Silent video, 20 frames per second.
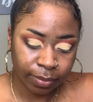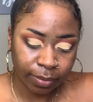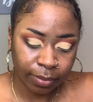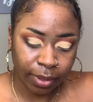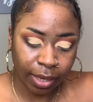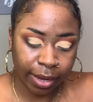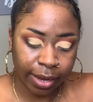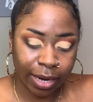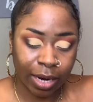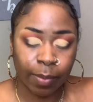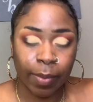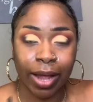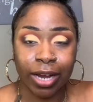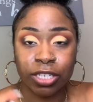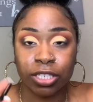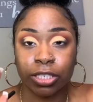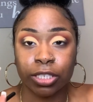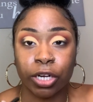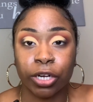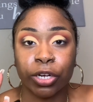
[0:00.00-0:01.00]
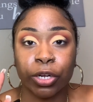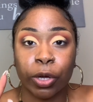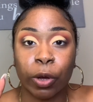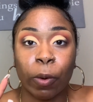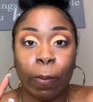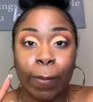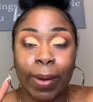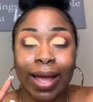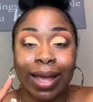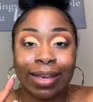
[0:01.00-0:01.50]
and I'm actually going to go
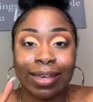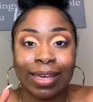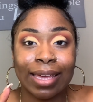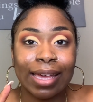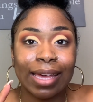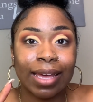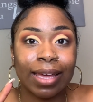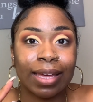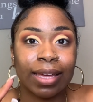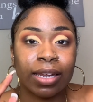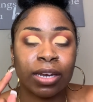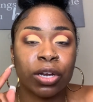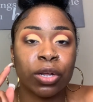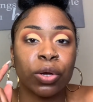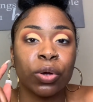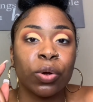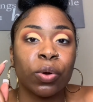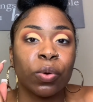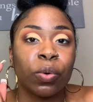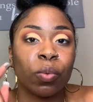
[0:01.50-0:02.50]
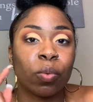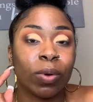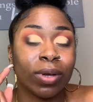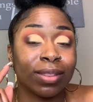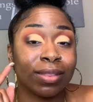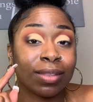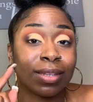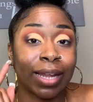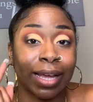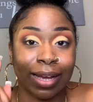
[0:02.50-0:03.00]
back in
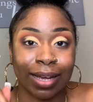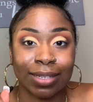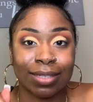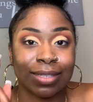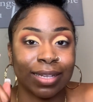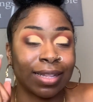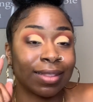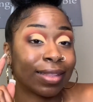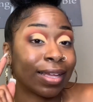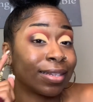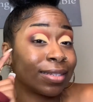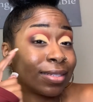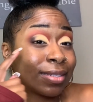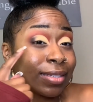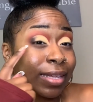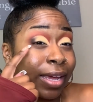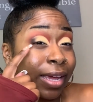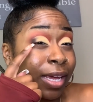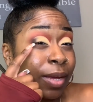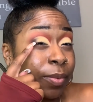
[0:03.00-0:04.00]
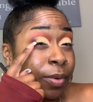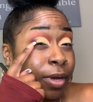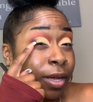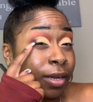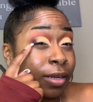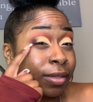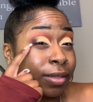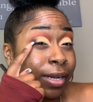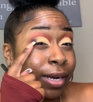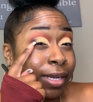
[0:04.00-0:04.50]
with, like I said, that same
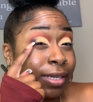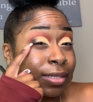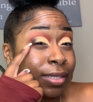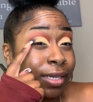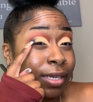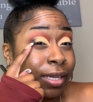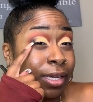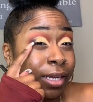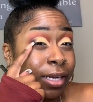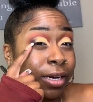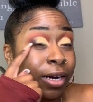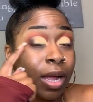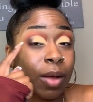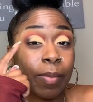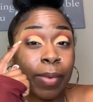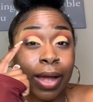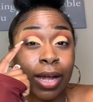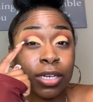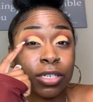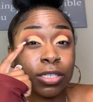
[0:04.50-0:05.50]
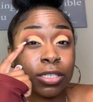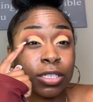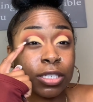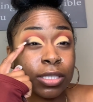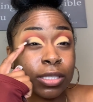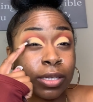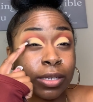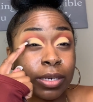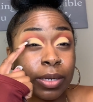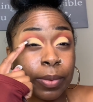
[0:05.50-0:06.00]
color that I did here. I'm actually
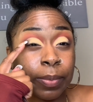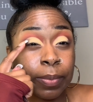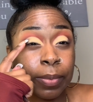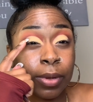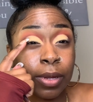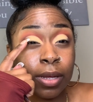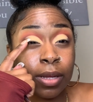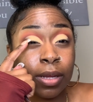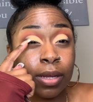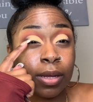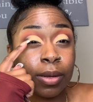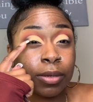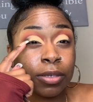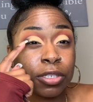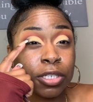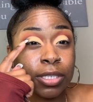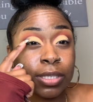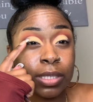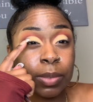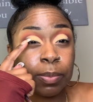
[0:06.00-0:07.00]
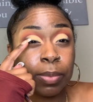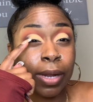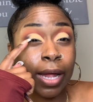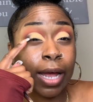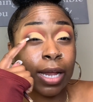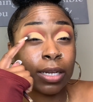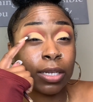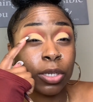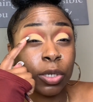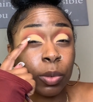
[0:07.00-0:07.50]
just gonna apply
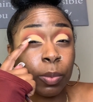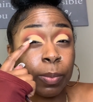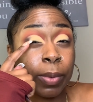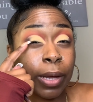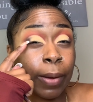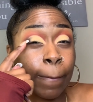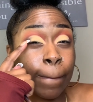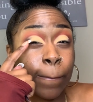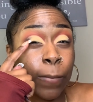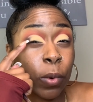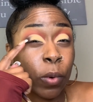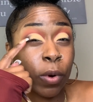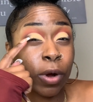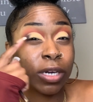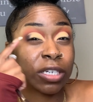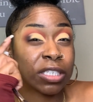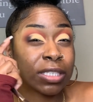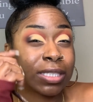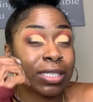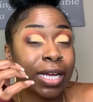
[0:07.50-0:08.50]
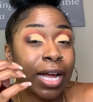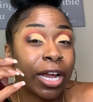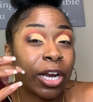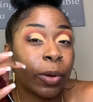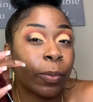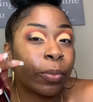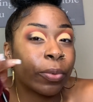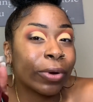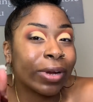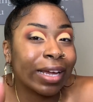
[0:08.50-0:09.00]
a little bit more just to kind
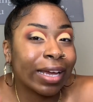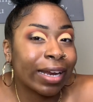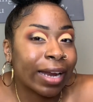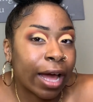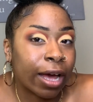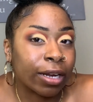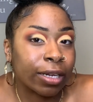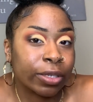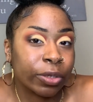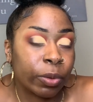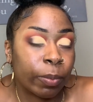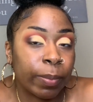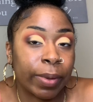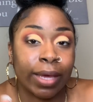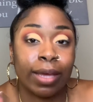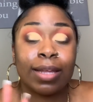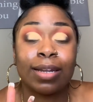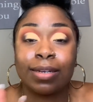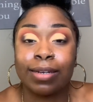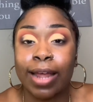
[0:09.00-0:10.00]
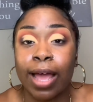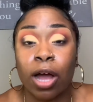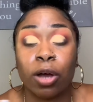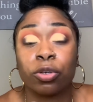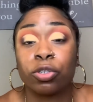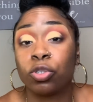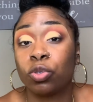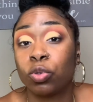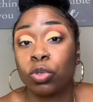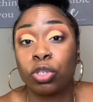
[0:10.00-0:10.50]
of bring it out a little bit. Now,
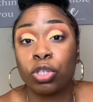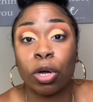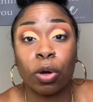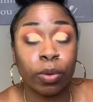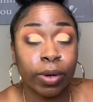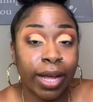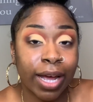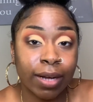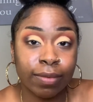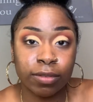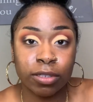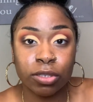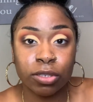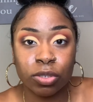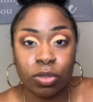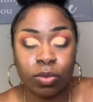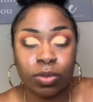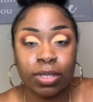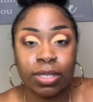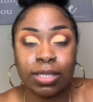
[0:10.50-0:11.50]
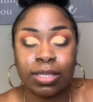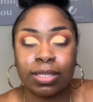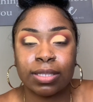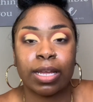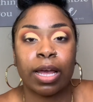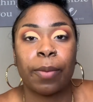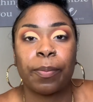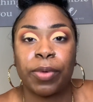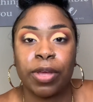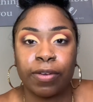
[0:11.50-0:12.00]
you don't have to do this
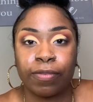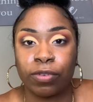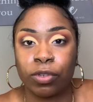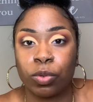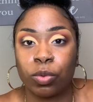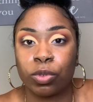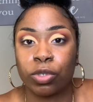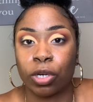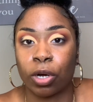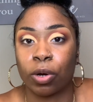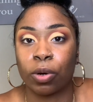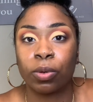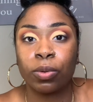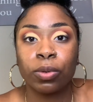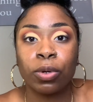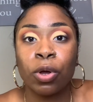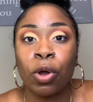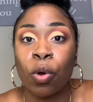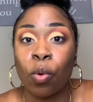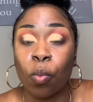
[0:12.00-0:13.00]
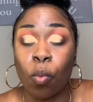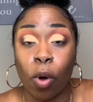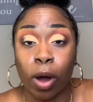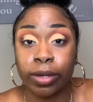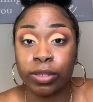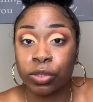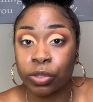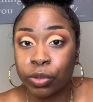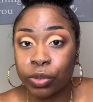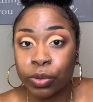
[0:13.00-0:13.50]
step if you don't
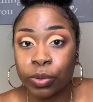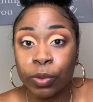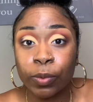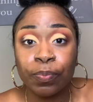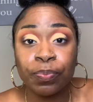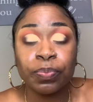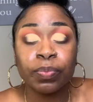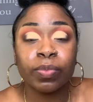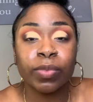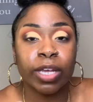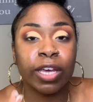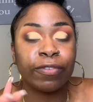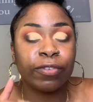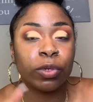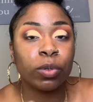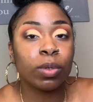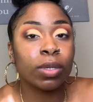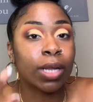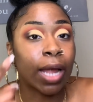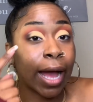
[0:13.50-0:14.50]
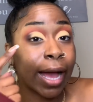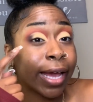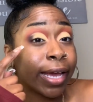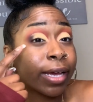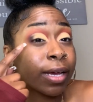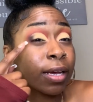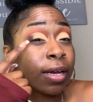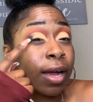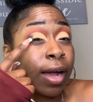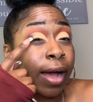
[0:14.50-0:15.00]
want to. If you
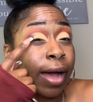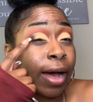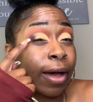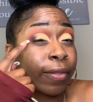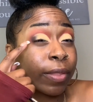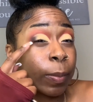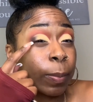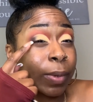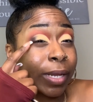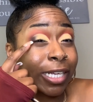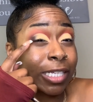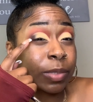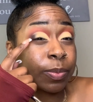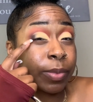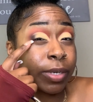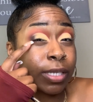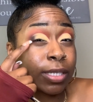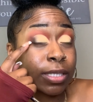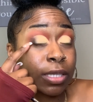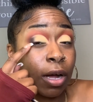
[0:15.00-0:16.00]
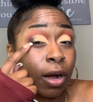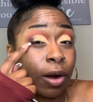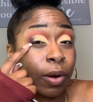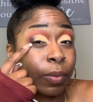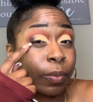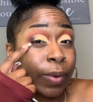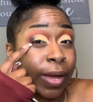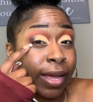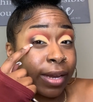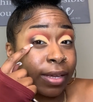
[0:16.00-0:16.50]
like how the placement is
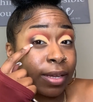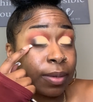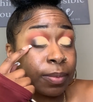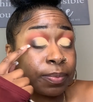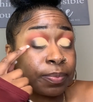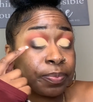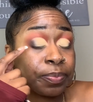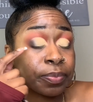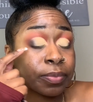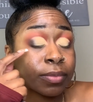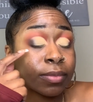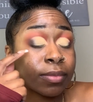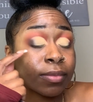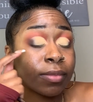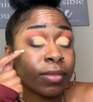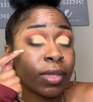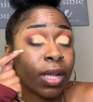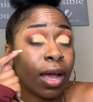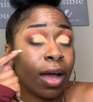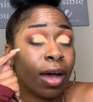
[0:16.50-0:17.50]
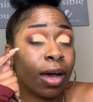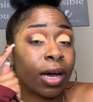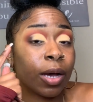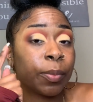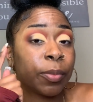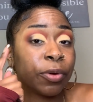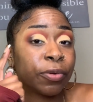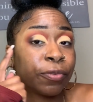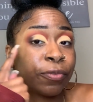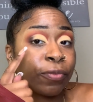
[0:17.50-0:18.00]
already,
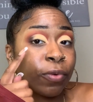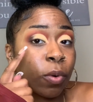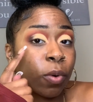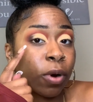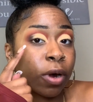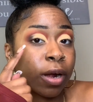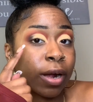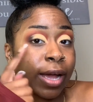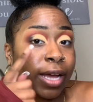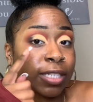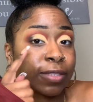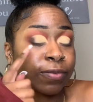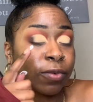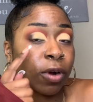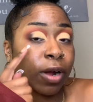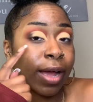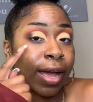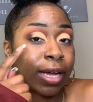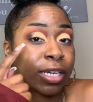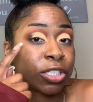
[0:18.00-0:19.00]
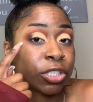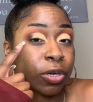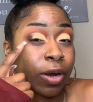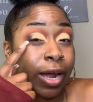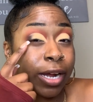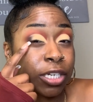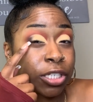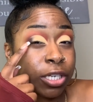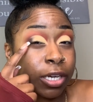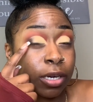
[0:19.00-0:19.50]
for as far as your
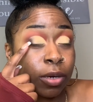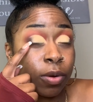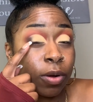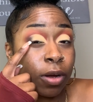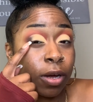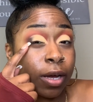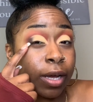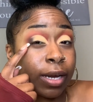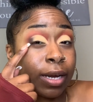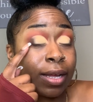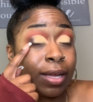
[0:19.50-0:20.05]
eyeshadow on